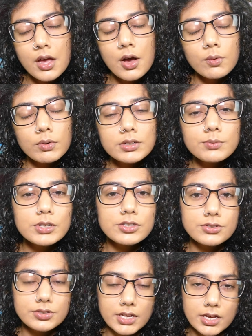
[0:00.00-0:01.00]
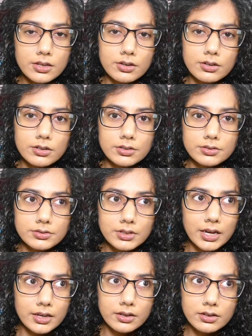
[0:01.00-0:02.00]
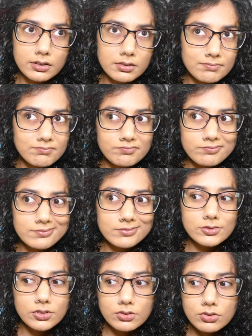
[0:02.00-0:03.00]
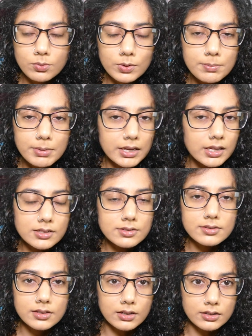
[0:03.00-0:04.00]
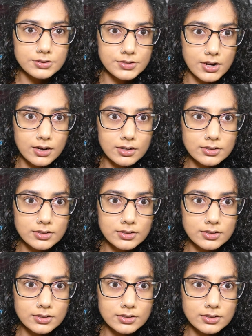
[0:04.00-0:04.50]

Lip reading: What would you say your 3 biggest skills are?